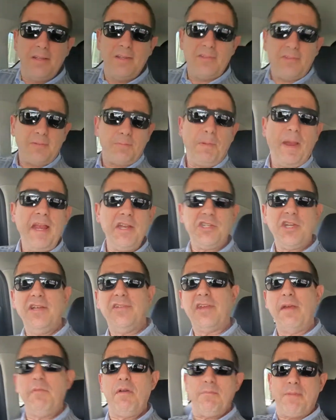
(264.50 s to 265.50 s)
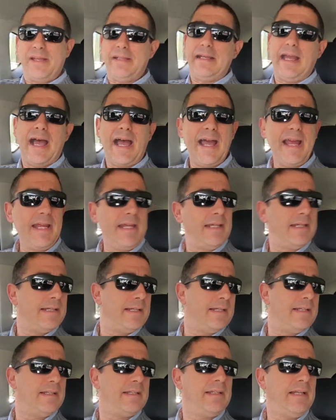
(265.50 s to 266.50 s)
spacious. I'm a big guy.
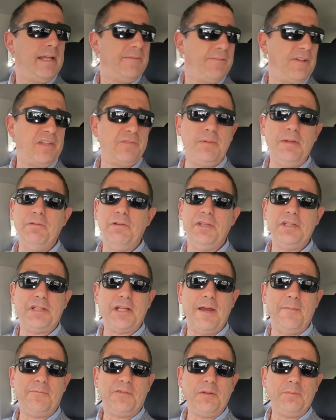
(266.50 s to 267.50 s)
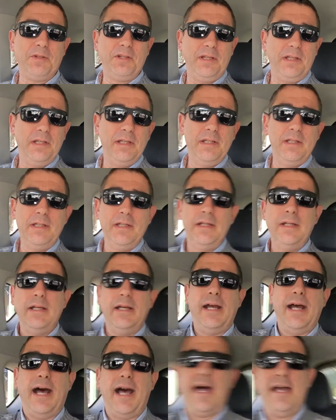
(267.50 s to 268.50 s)
It fits me really comfortably.
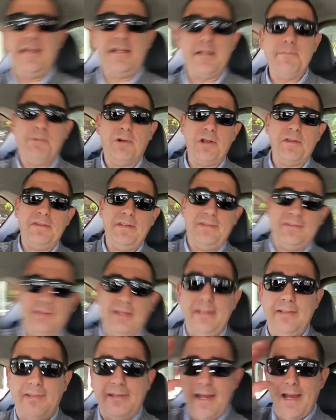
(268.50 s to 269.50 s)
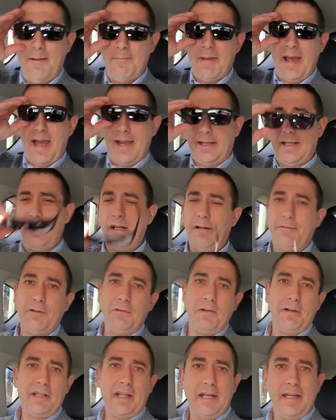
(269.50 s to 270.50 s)
Uh, you can put all these seats down back here if
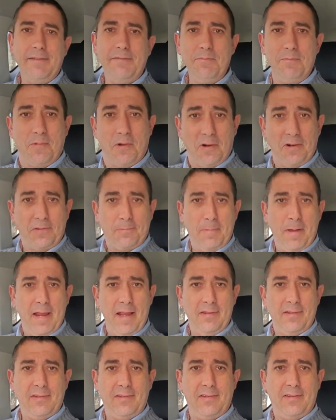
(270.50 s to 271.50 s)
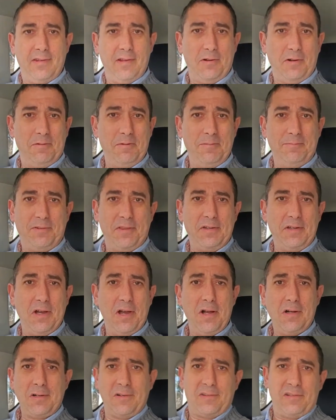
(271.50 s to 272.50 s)
you want to get even more space or room for the
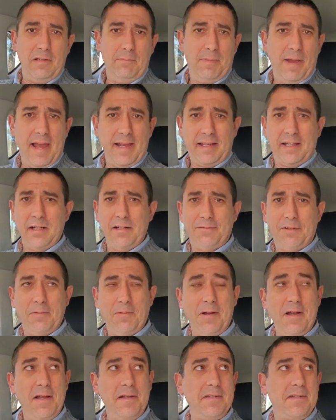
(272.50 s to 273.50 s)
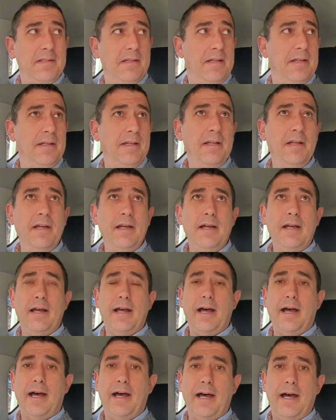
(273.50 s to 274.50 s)
dog or sleep back here if you want.
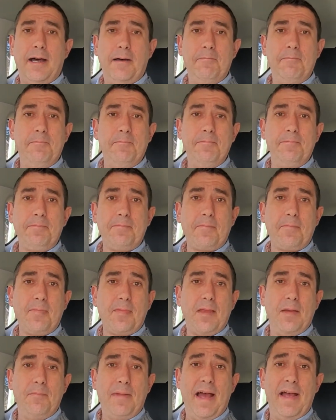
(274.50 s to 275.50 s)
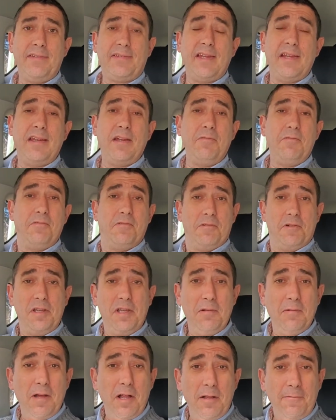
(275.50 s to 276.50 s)
Um, Mazda did
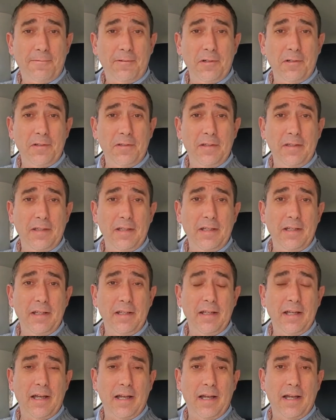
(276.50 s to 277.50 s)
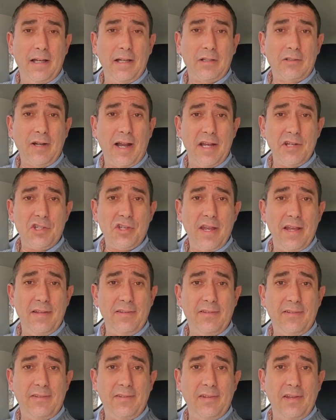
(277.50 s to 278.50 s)
really well for the uh, crash
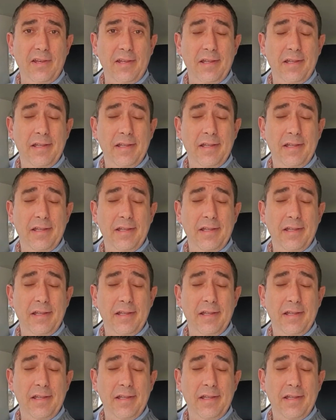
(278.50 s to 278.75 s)
tests